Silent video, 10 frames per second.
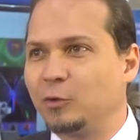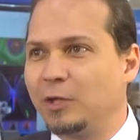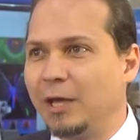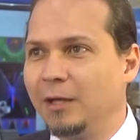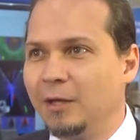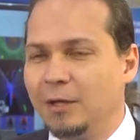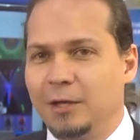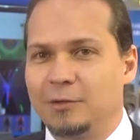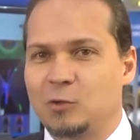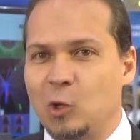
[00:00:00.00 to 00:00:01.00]
today,
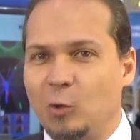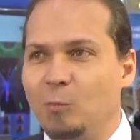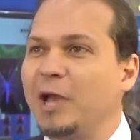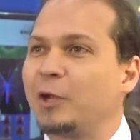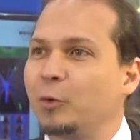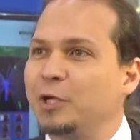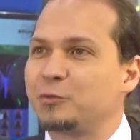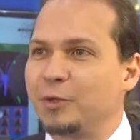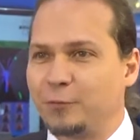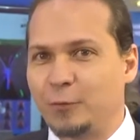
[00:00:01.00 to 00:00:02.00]
it's called micro
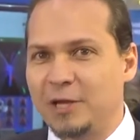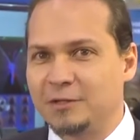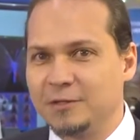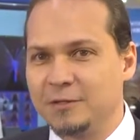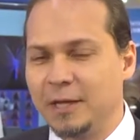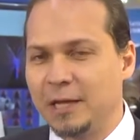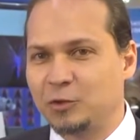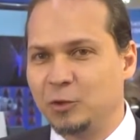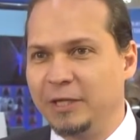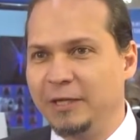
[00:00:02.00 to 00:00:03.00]
X-ray fluorescence, and
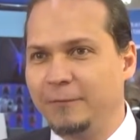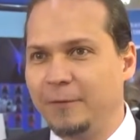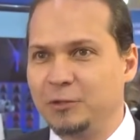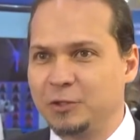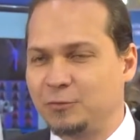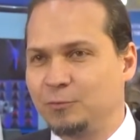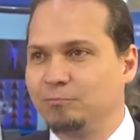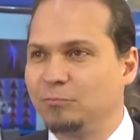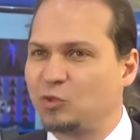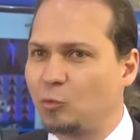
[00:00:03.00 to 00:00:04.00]
actually if I just
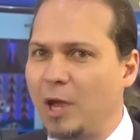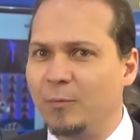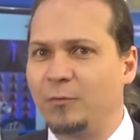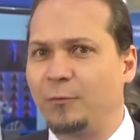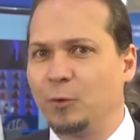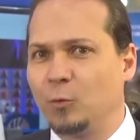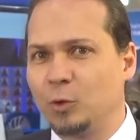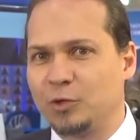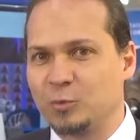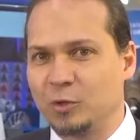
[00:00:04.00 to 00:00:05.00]
describe with few
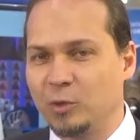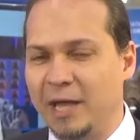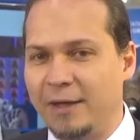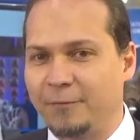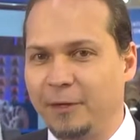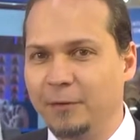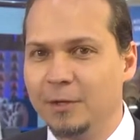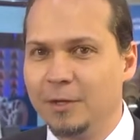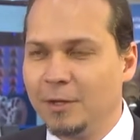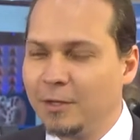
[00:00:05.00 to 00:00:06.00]
words what we have here
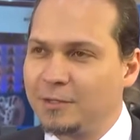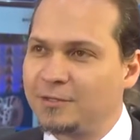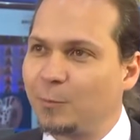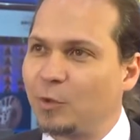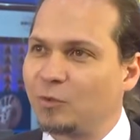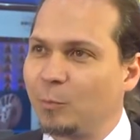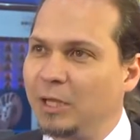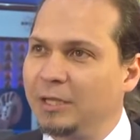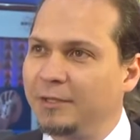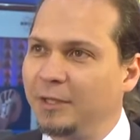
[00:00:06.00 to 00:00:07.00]
is the
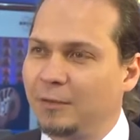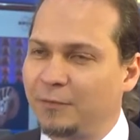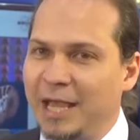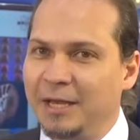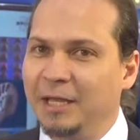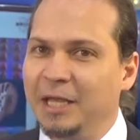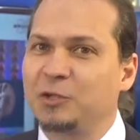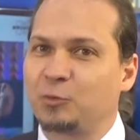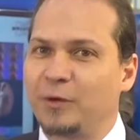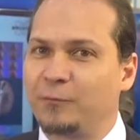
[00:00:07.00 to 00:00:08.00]
possibility of getting
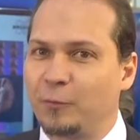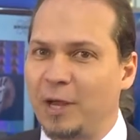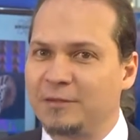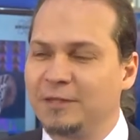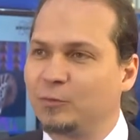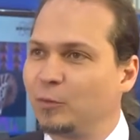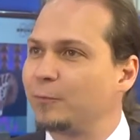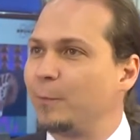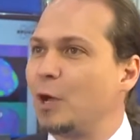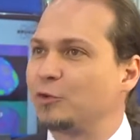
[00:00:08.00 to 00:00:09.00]
X-ray fluorescence
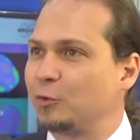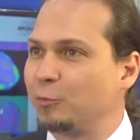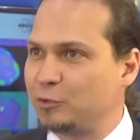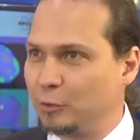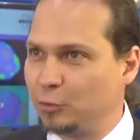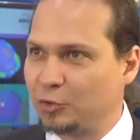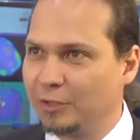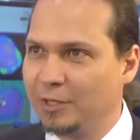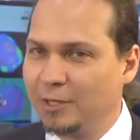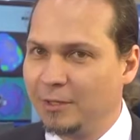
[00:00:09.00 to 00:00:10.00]
with partial resolution.
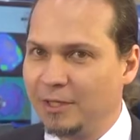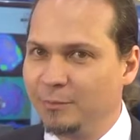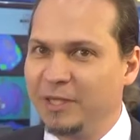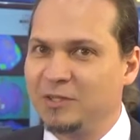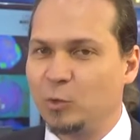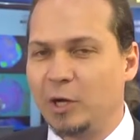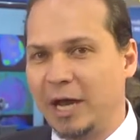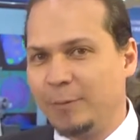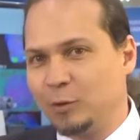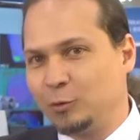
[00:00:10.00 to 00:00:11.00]
That means we are
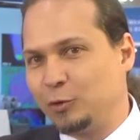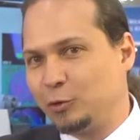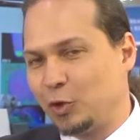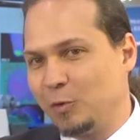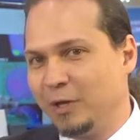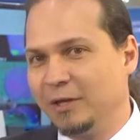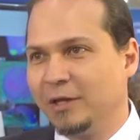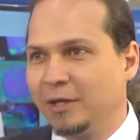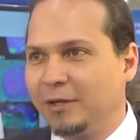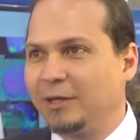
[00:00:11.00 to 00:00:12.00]
able to determine
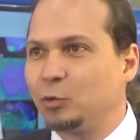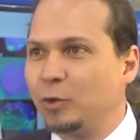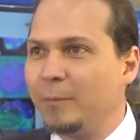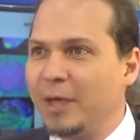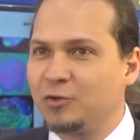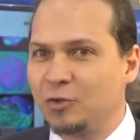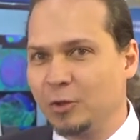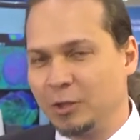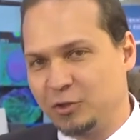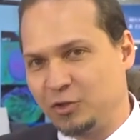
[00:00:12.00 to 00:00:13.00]
the
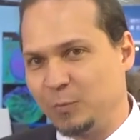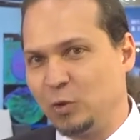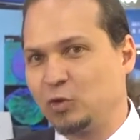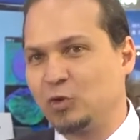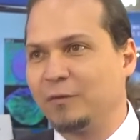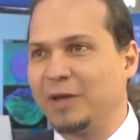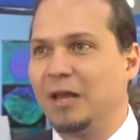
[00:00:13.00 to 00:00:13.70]
two-dimensional distribution of